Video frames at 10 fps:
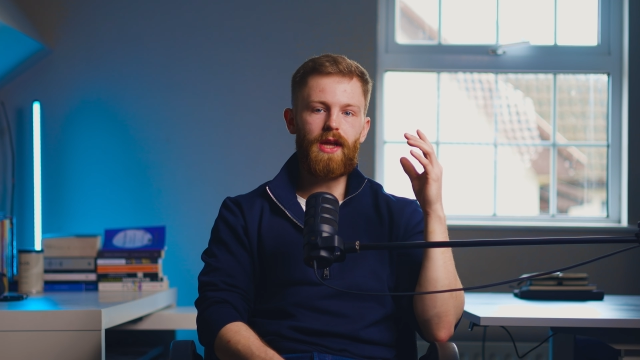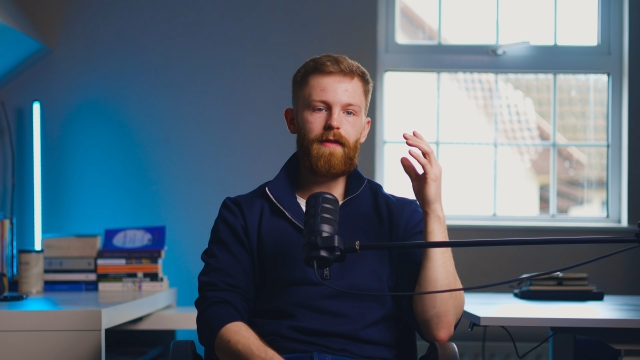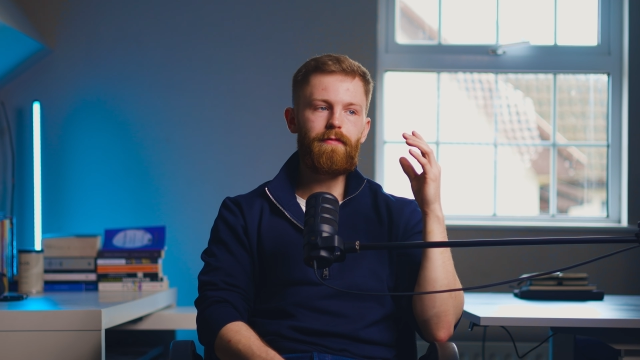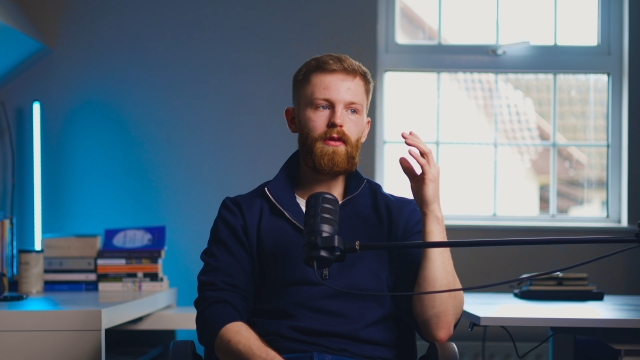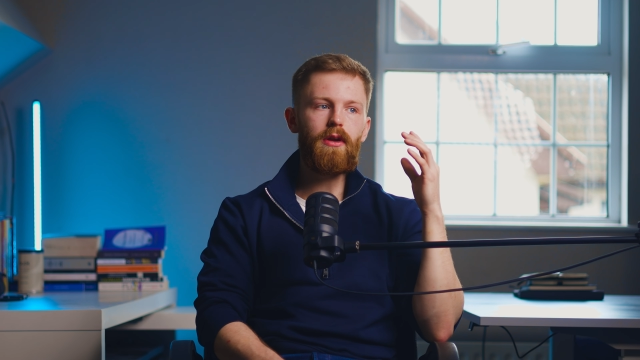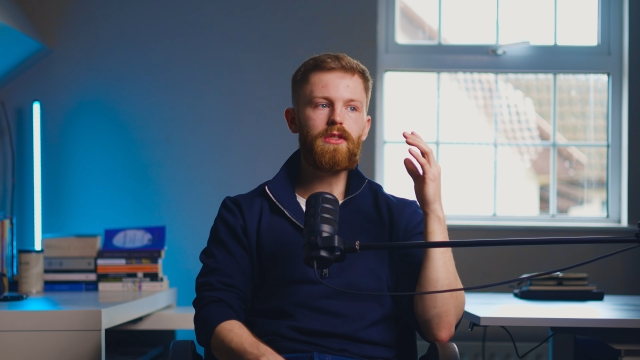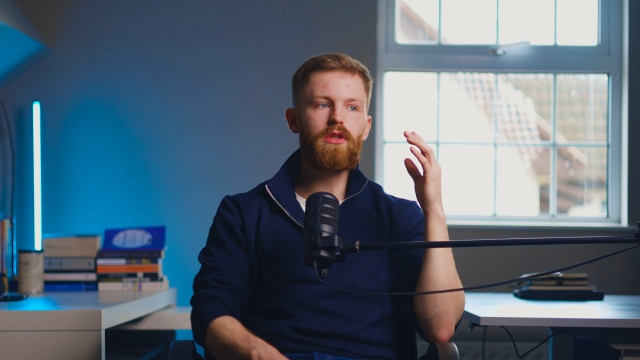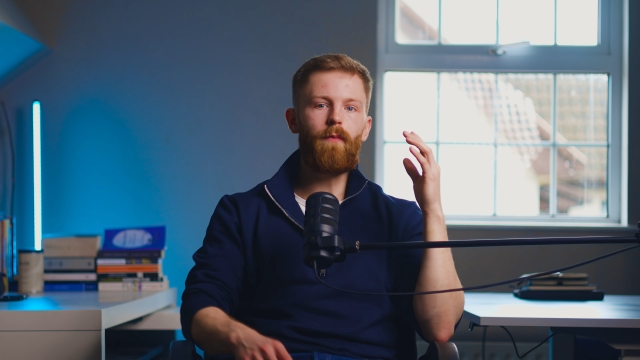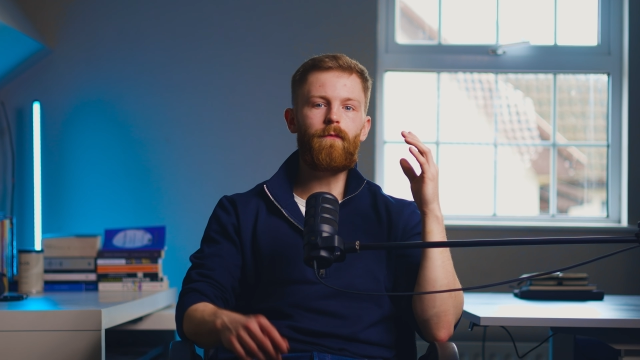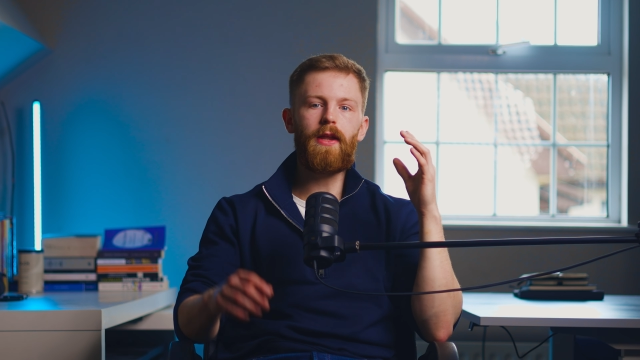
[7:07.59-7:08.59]
if there is
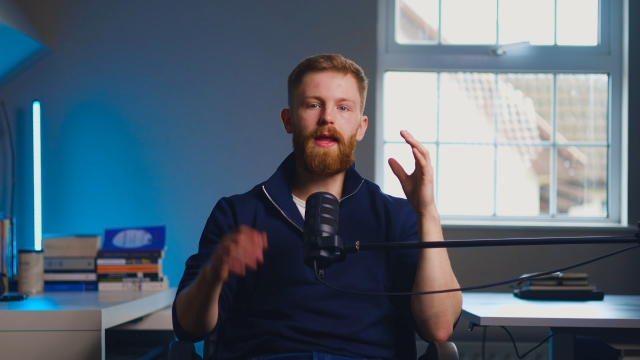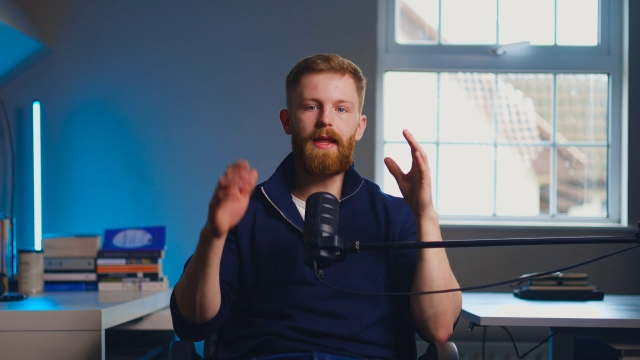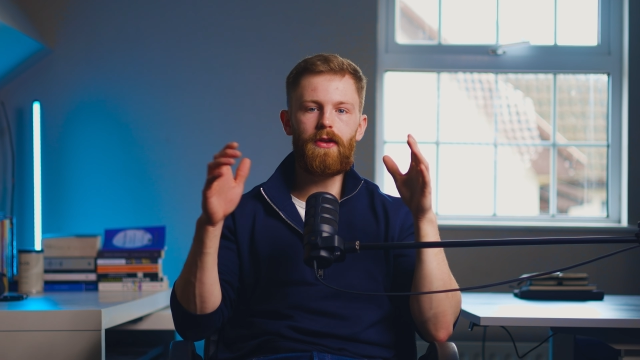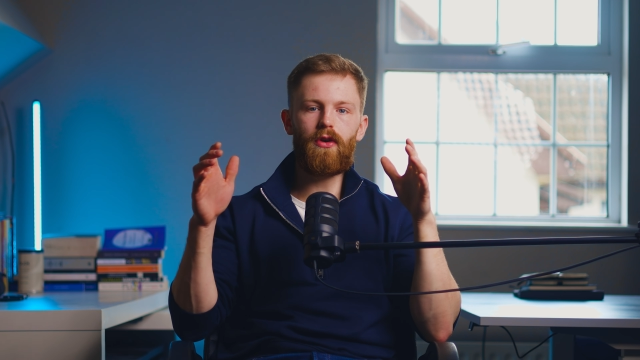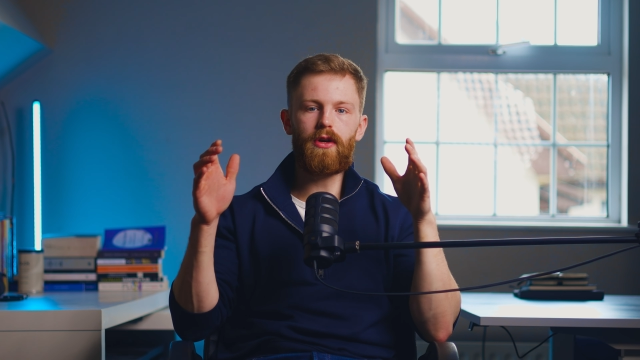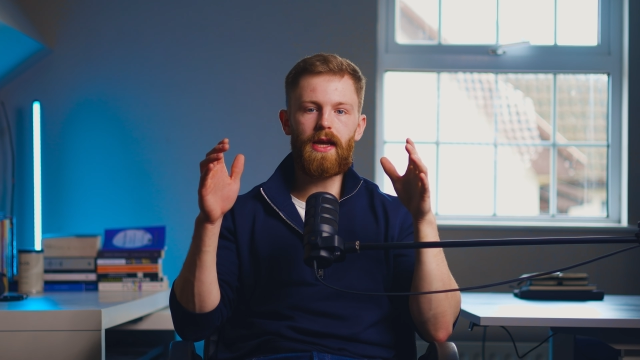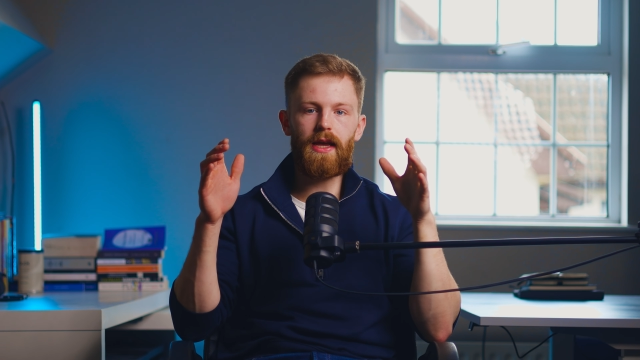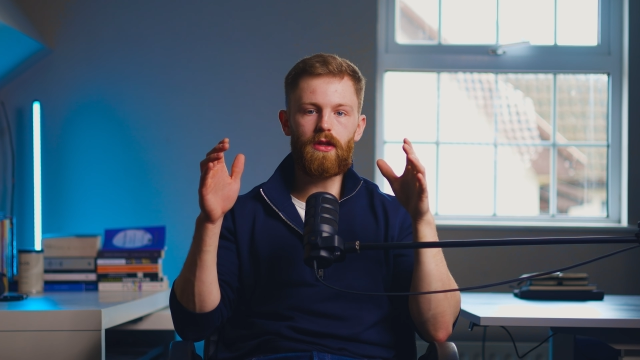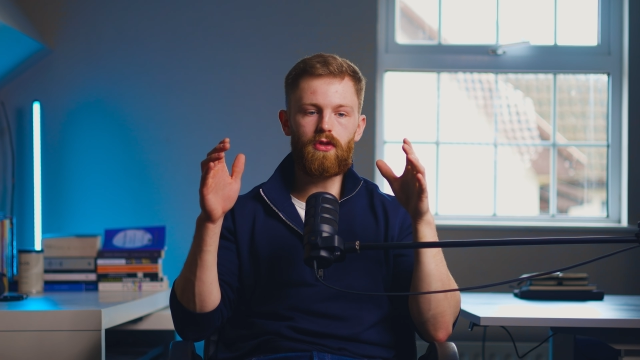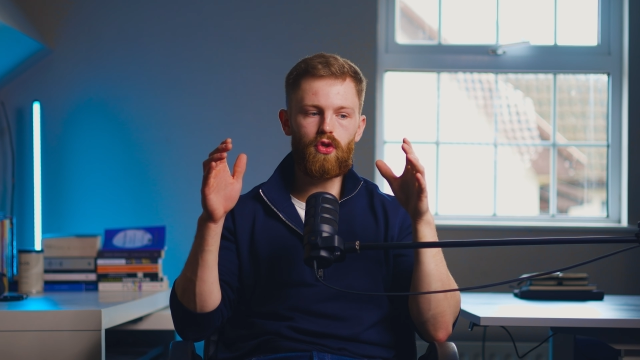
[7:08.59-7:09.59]
something in your
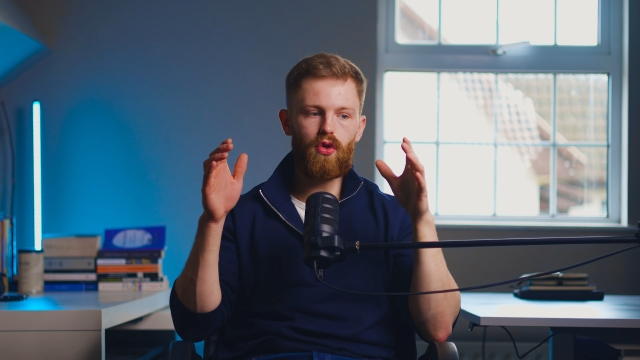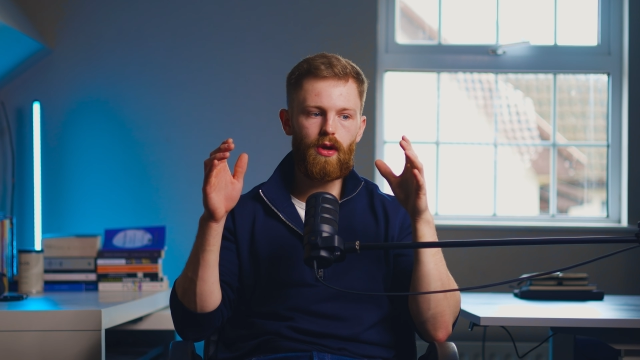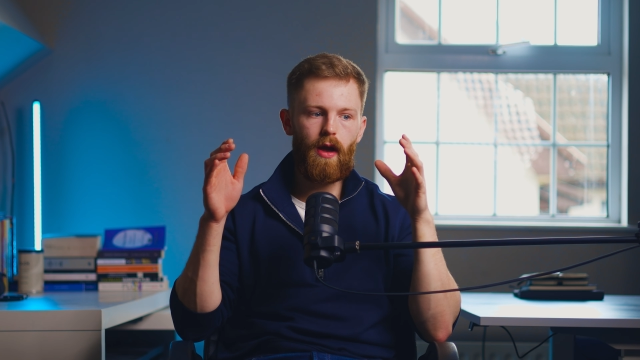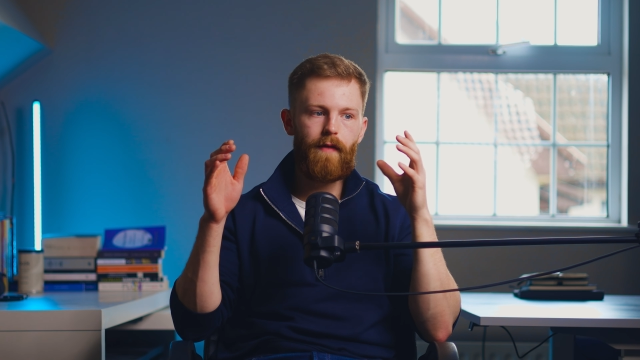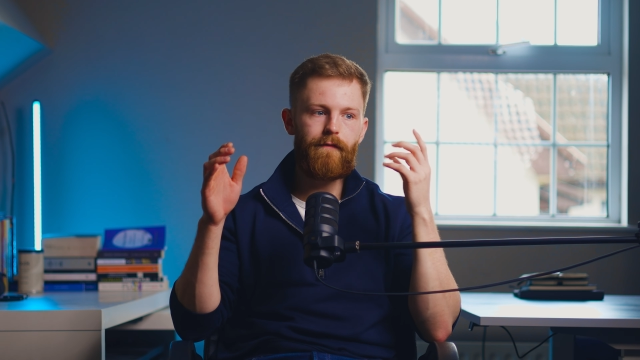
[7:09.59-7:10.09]
day that you